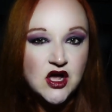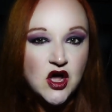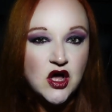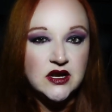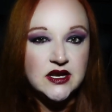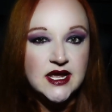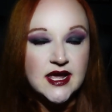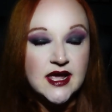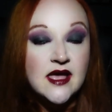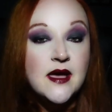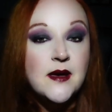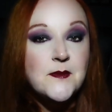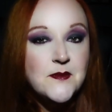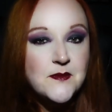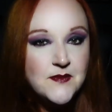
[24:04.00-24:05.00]
conning
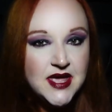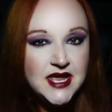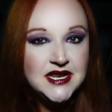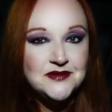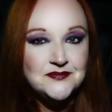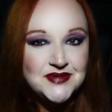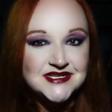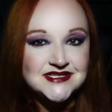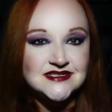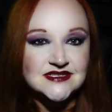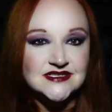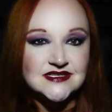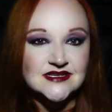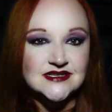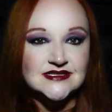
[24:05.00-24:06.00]
many
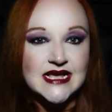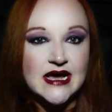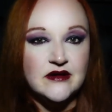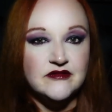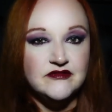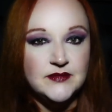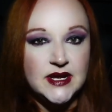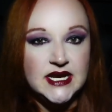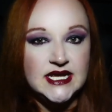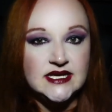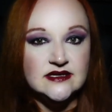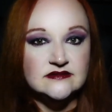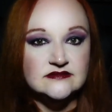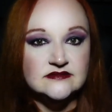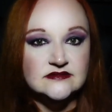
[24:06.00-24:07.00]
businesses out of
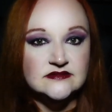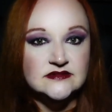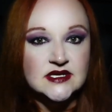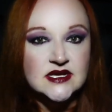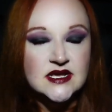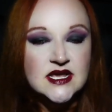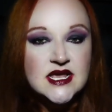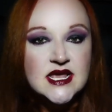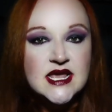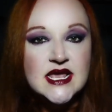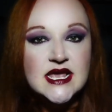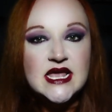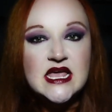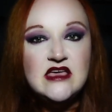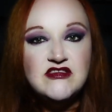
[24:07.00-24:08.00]
money.
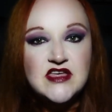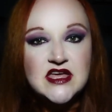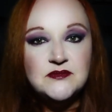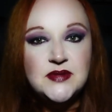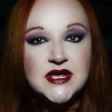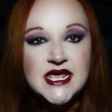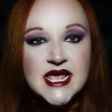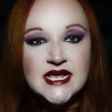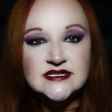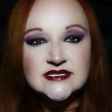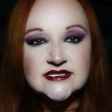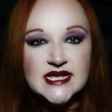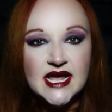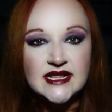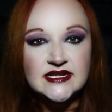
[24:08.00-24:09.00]
He then began
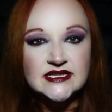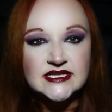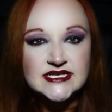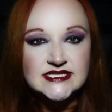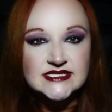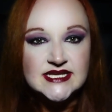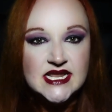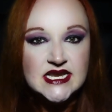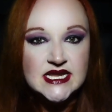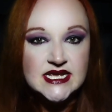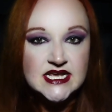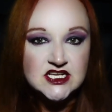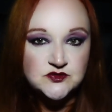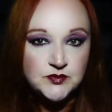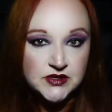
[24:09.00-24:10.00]
silently sending
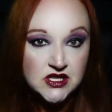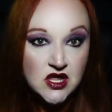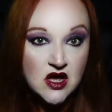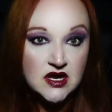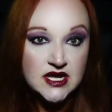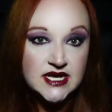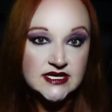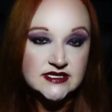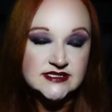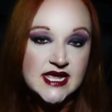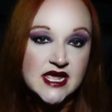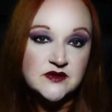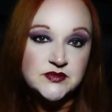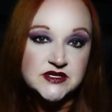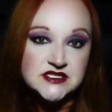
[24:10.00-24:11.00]
his belongings
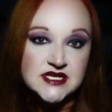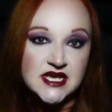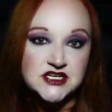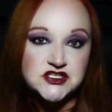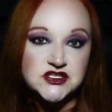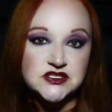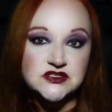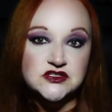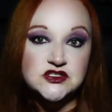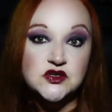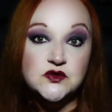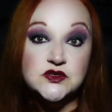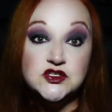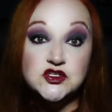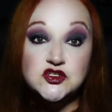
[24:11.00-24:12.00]
and possessions
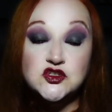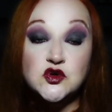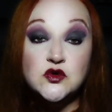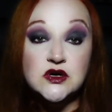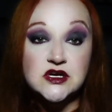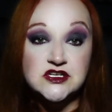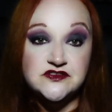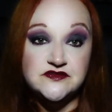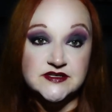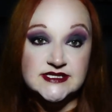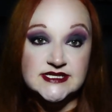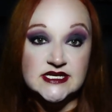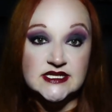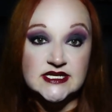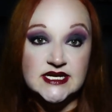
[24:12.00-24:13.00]
to a storage
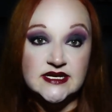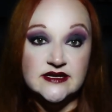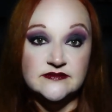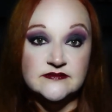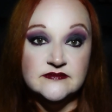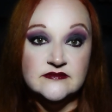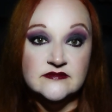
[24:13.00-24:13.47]
facility.